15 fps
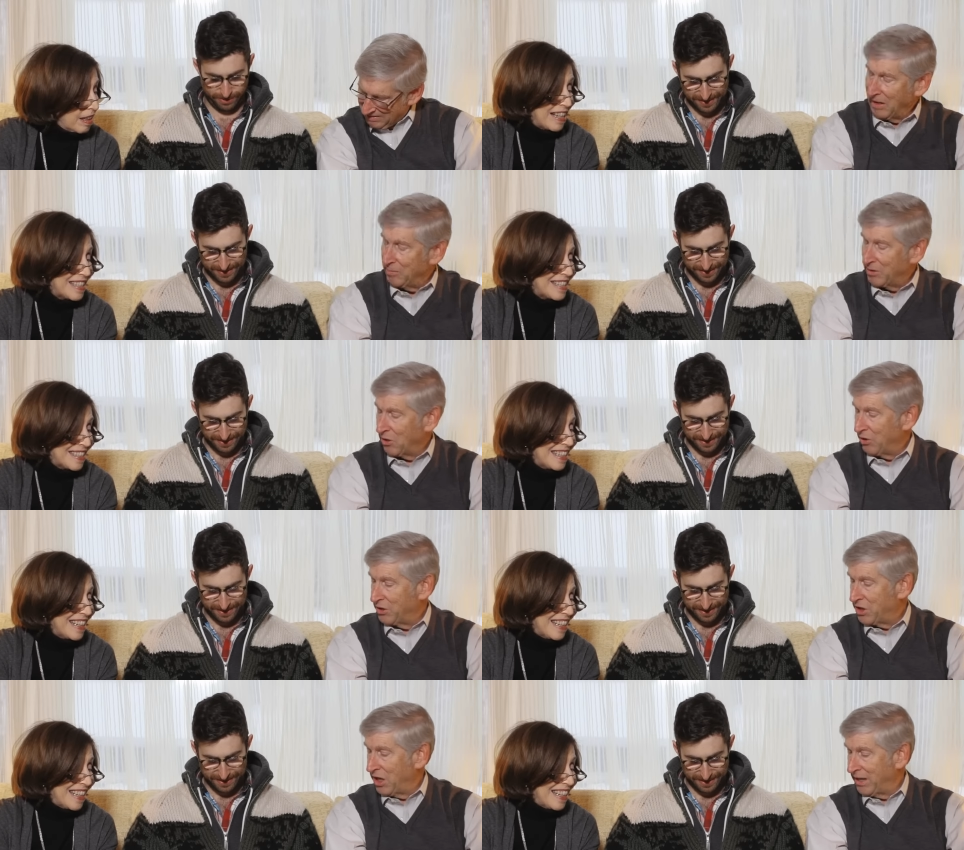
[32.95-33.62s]
Speaker 1: Tell him to go
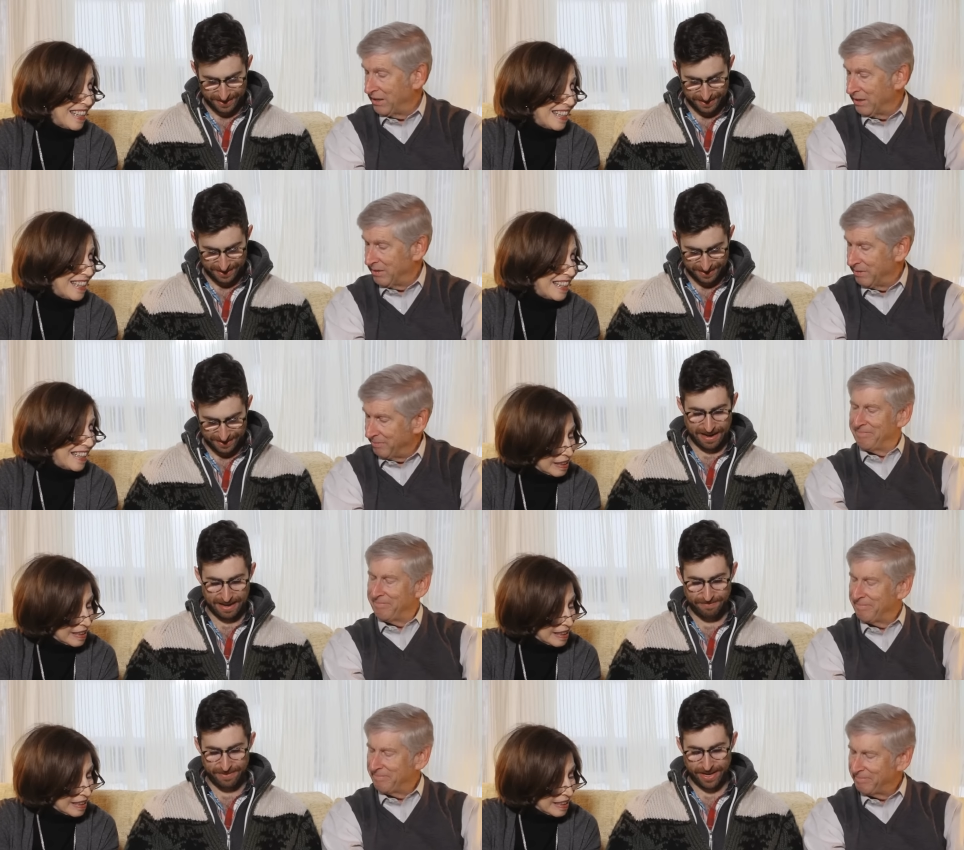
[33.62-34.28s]
to China.
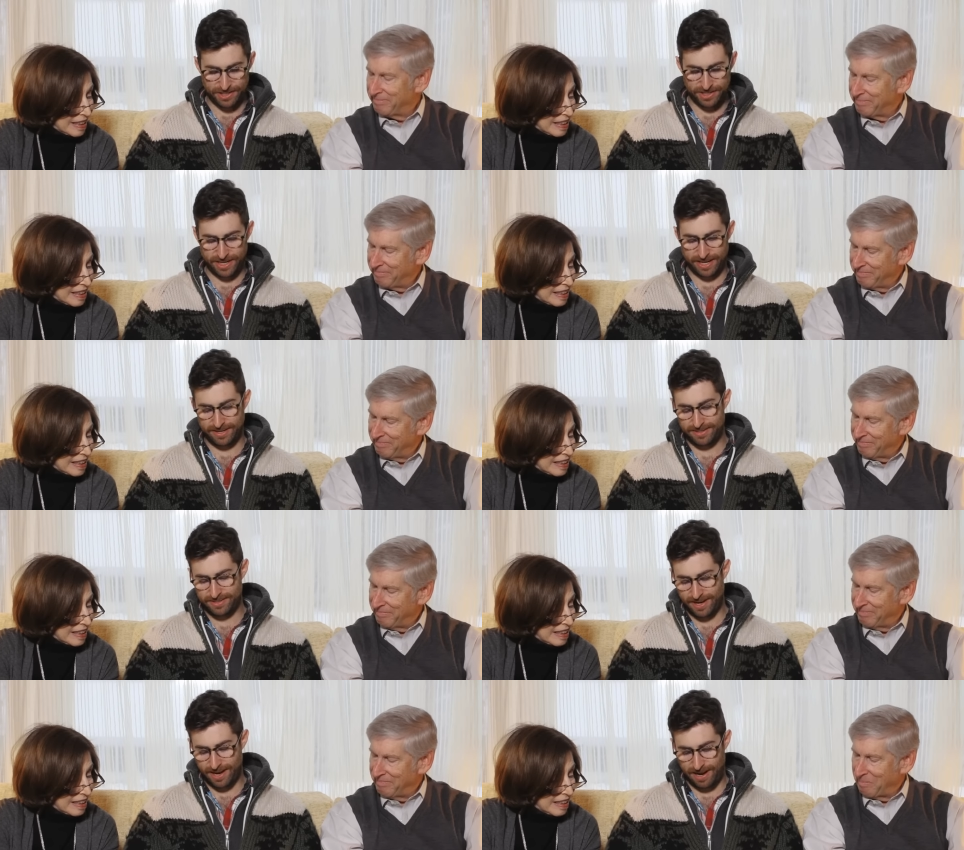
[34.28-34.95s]
Ivy
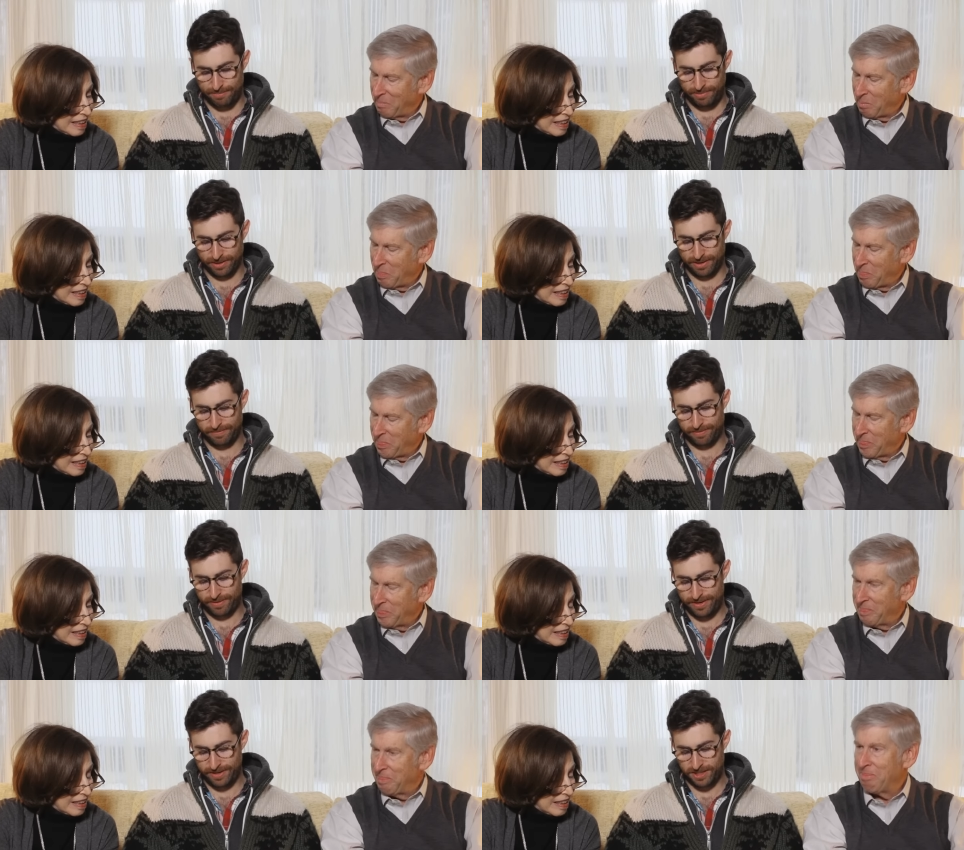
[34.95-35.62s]
educated Dom looking
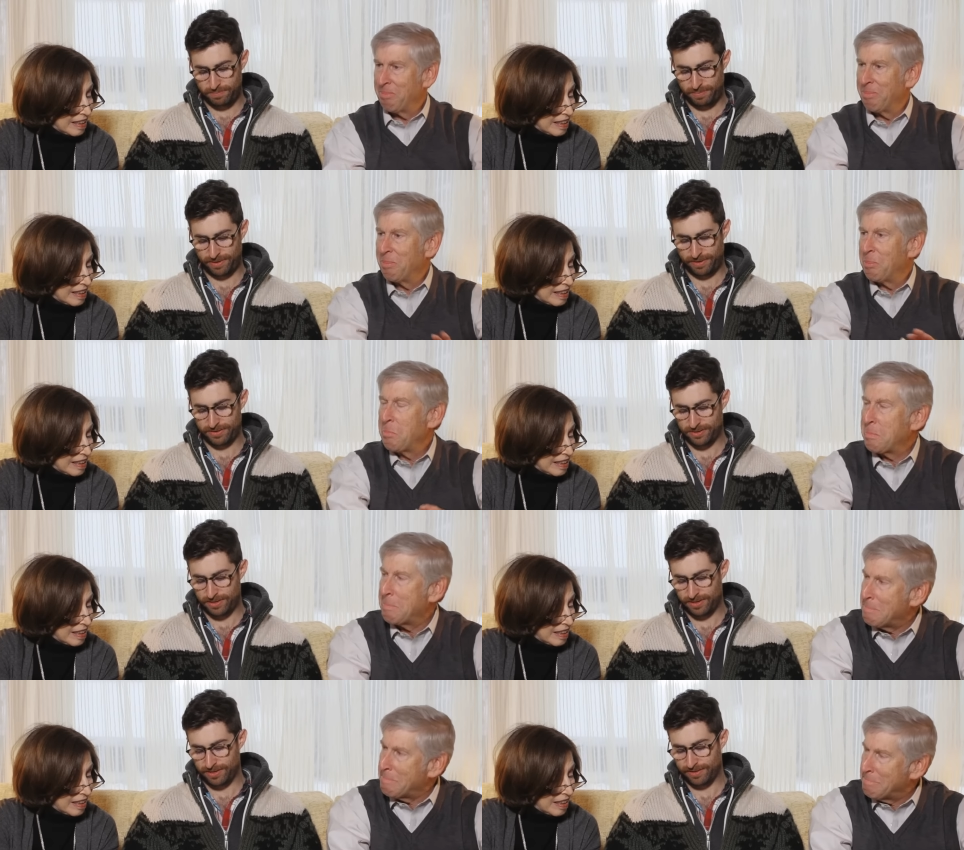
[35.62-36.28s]
for
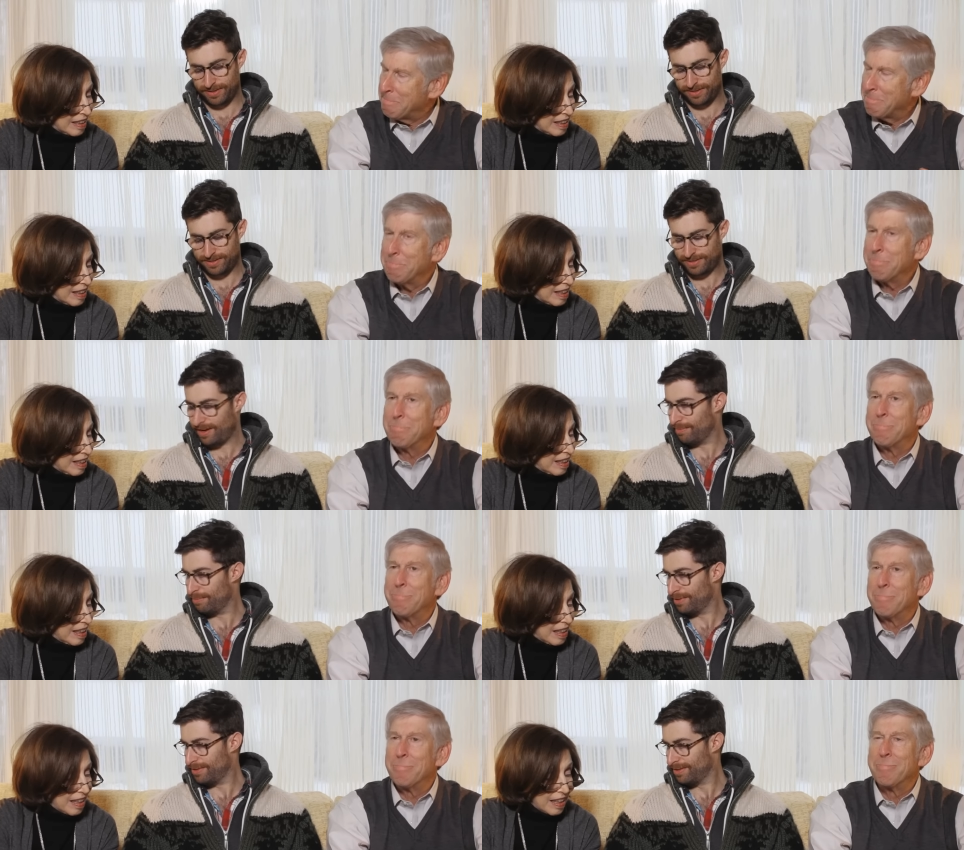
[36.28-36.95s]
inexperienced, curious
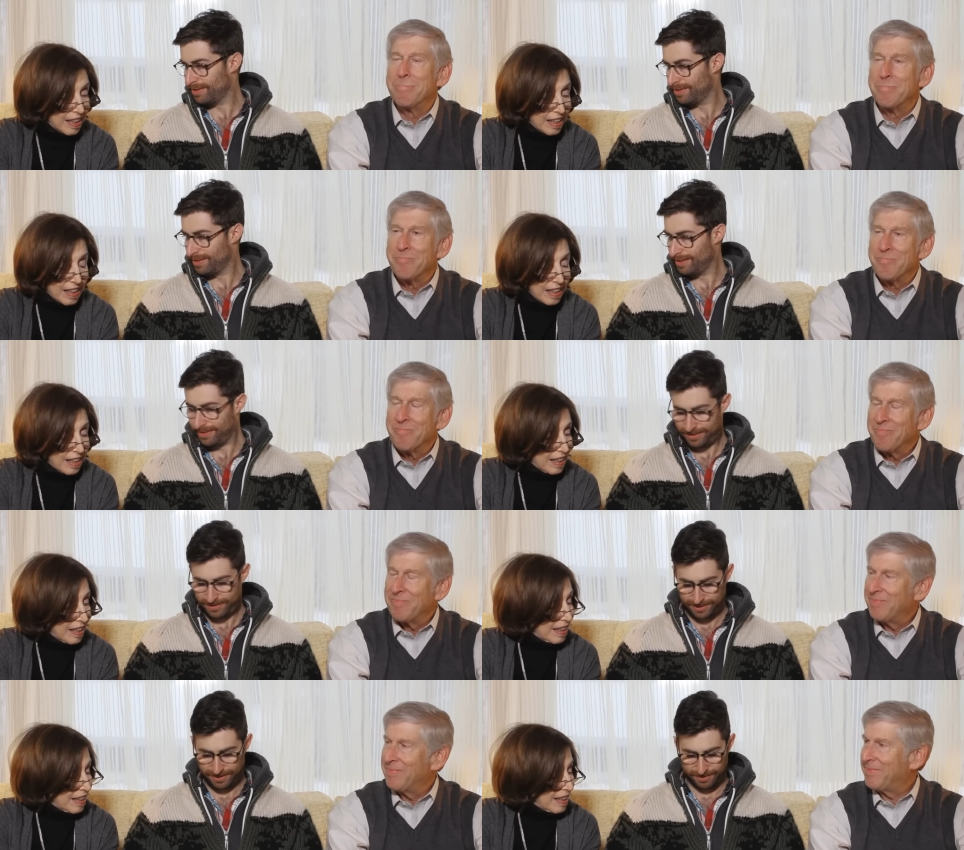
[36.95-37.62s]
sub.
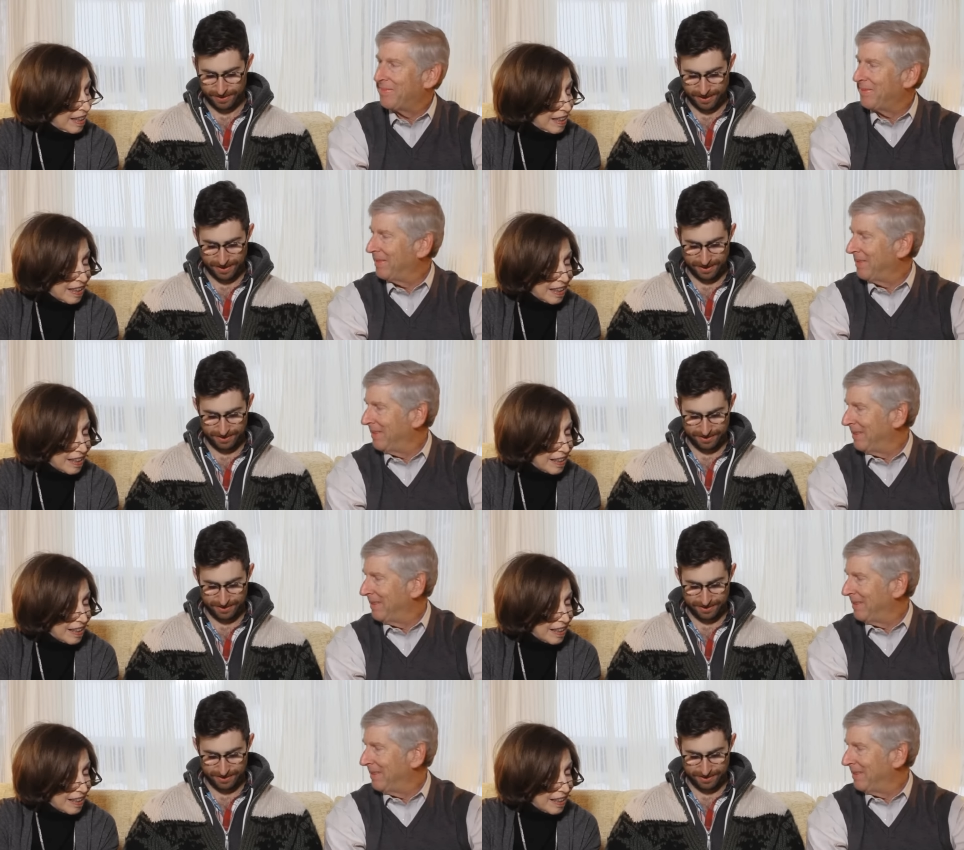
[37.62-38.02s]
Do you know what that